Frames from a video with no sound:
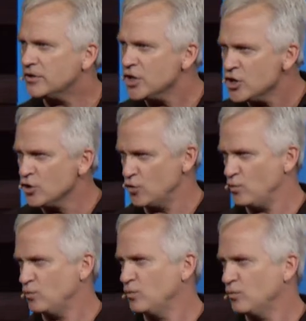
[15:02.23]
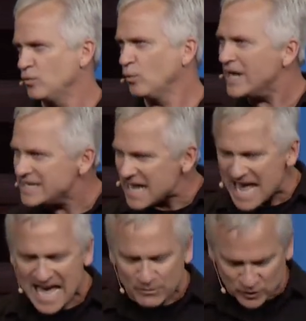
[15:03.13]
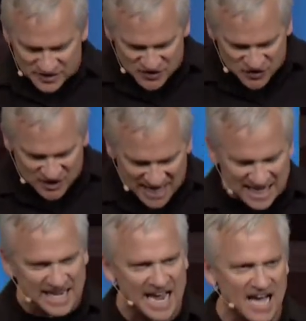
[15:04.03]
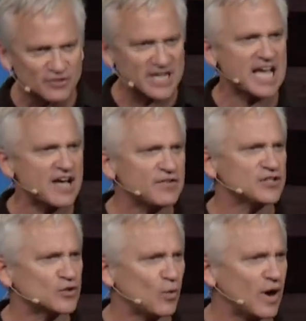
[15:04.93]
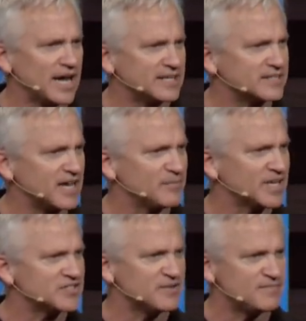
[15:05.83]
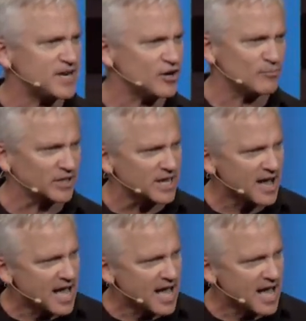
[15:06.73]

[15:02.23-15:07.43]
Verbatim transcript: knew when dad was sitting down to have his quiet time because invariably